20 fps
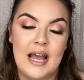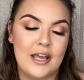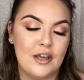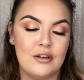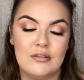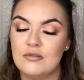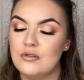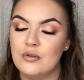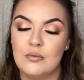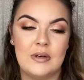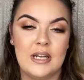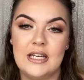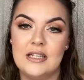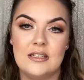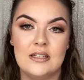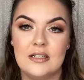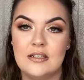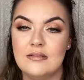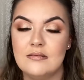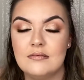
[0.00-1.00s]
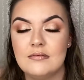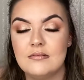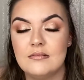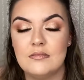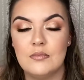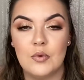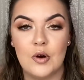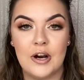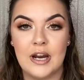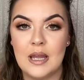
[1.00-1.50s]
don't need to
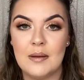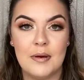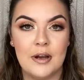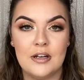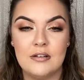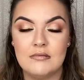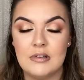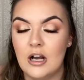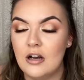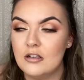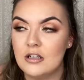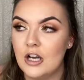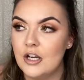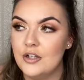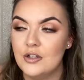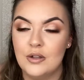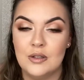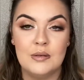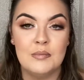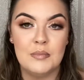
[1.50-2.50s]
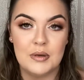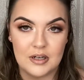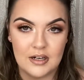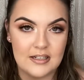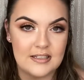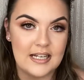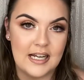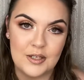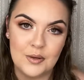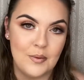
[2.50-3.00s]
worry about not counting on them, because
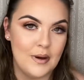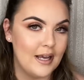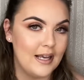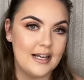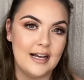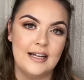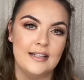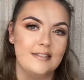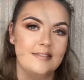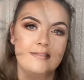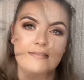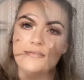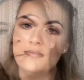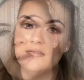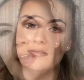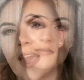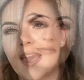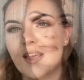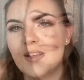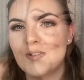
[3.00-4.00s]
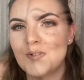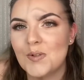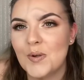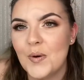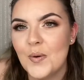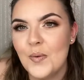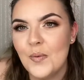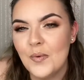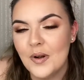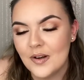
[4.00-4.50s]
I know I can. Okay,
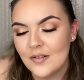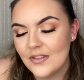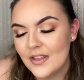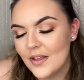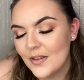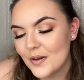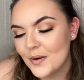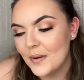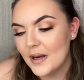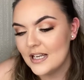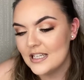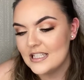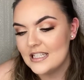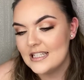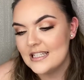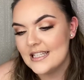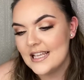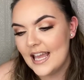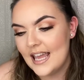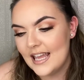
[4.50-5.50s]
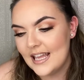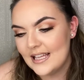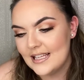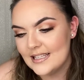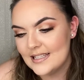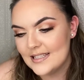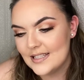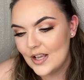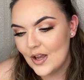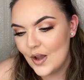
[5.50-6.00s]
so one of the other questions
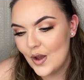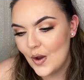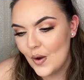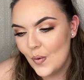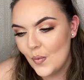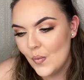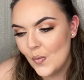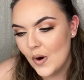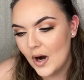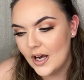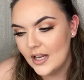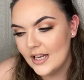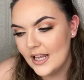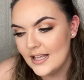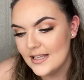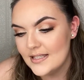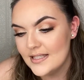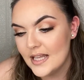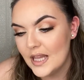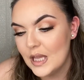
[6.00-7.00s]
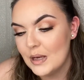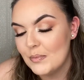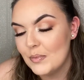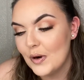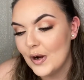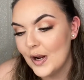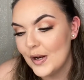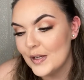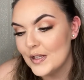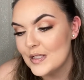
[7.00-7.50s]
is, what is the
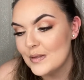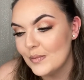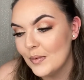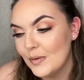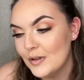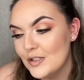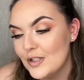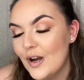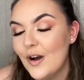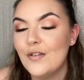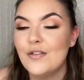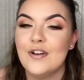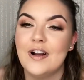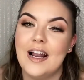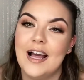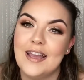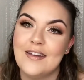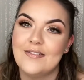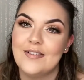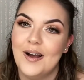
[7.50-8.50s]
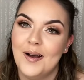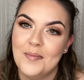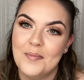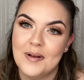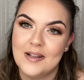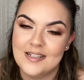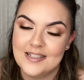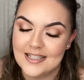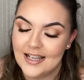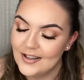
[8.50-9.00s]
proudest moment of your life up
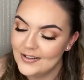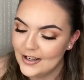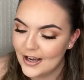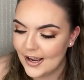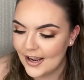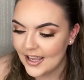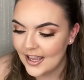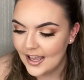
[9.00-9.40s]
until now?